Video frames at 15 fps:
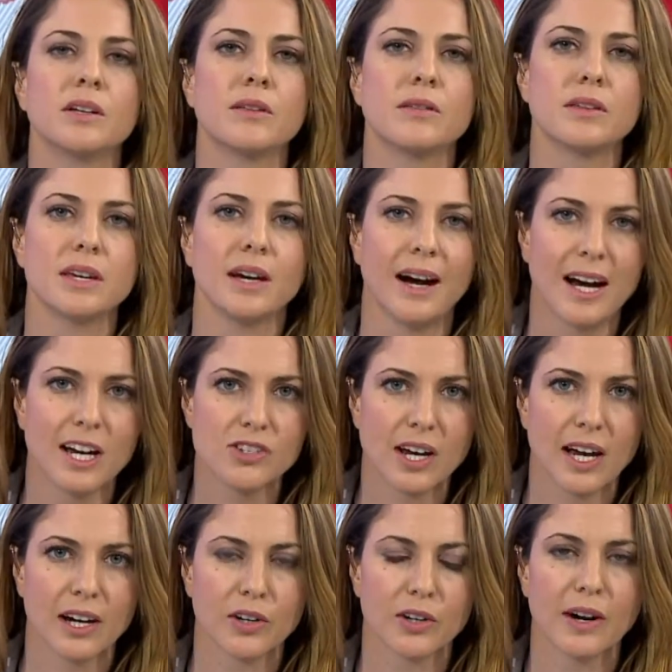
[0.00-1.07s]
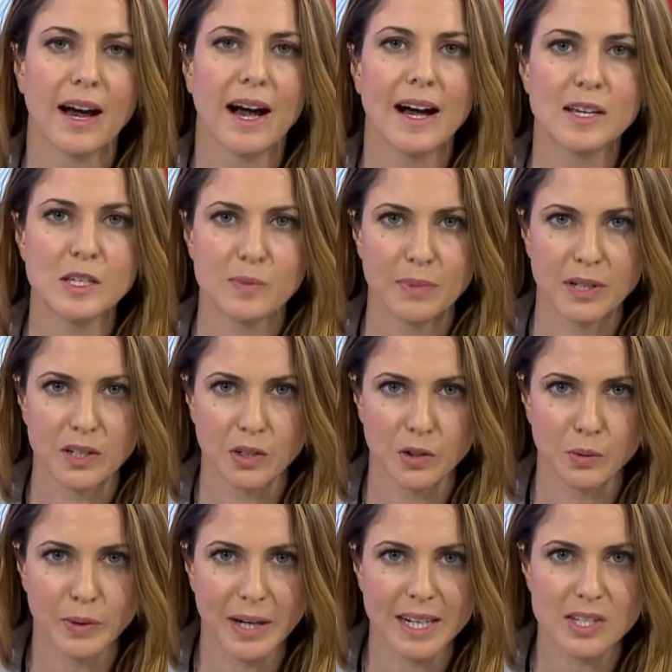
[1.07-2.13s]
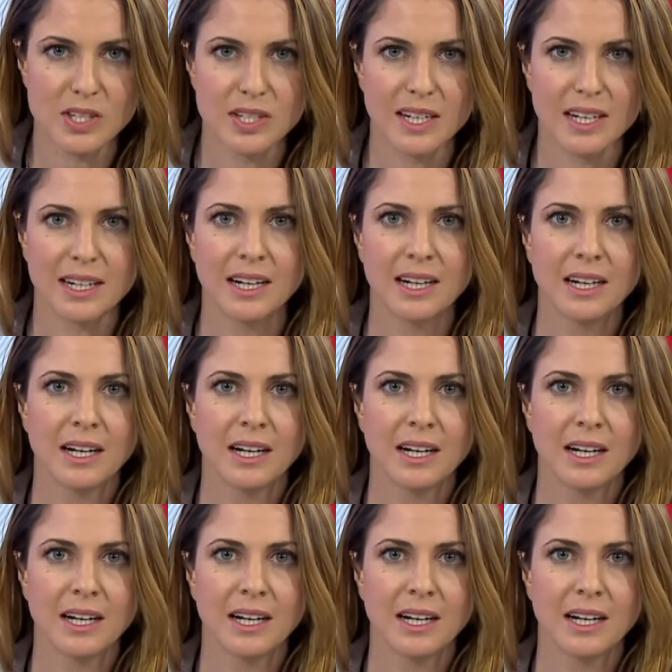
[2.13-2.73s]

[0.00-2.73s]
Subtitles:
The hijacker has been arrested.